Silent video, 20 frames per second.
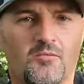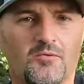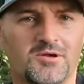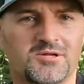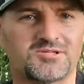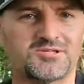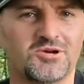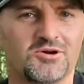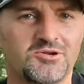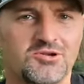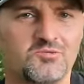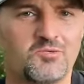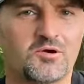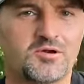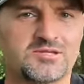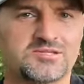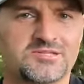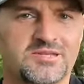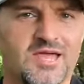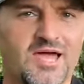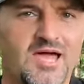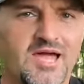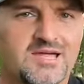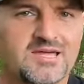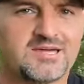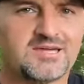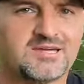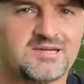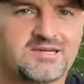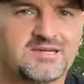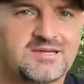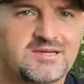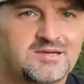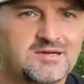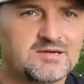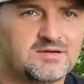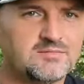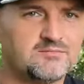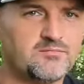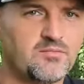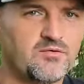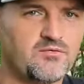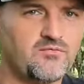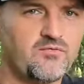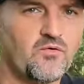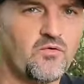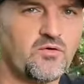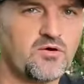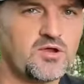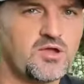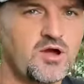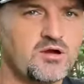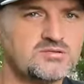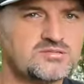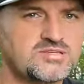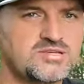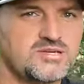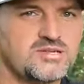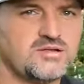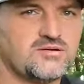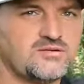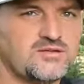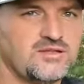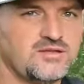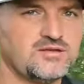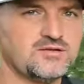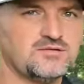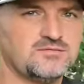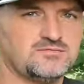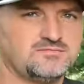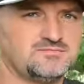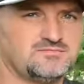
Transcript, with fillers: want to show you what it's like before goats get on here.